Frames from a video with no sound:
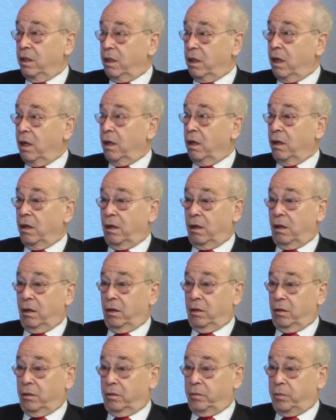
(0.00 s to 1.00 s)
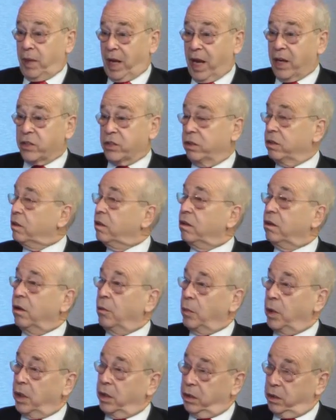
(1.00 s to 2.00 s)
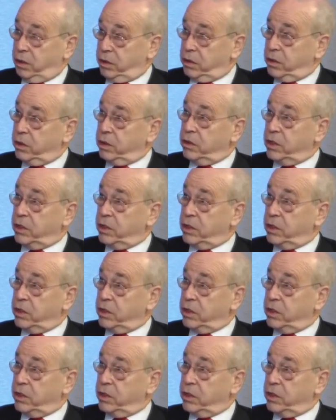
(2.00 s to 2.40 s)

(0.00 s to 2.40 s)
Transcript: uh, passion among